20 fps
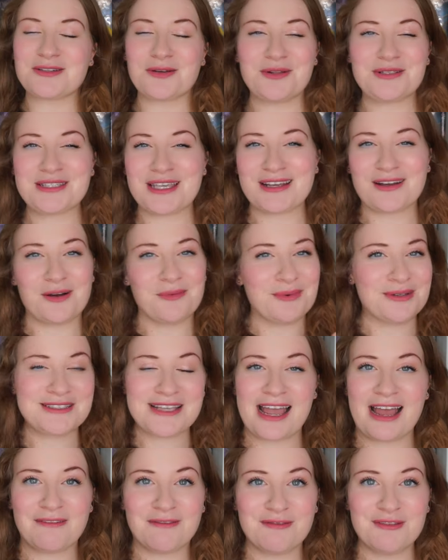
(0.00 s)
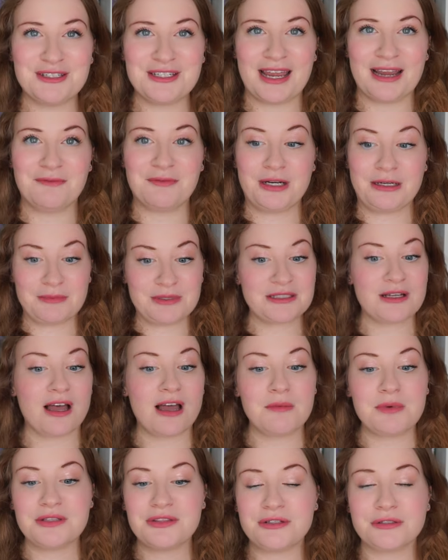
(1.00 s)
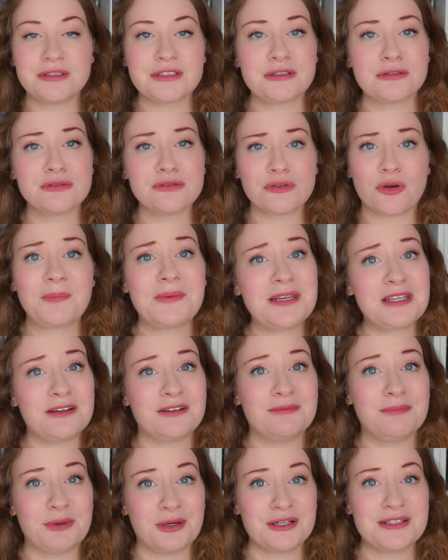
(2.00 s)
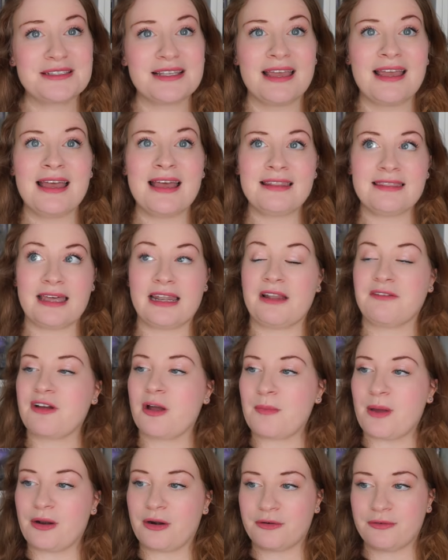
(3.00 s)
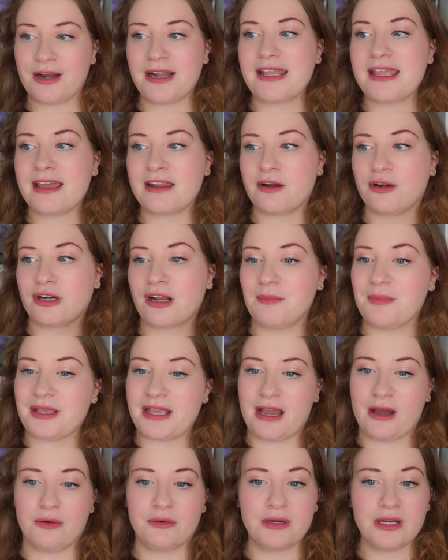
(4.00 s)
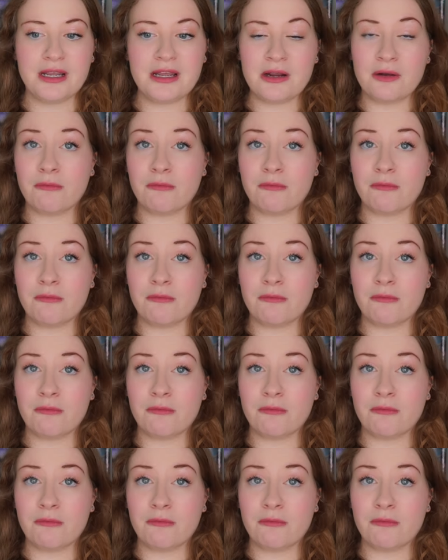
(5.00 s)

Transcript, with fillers: so it's like almost half of the time frame is gone, but there are still so many good books that have come out already and are coming out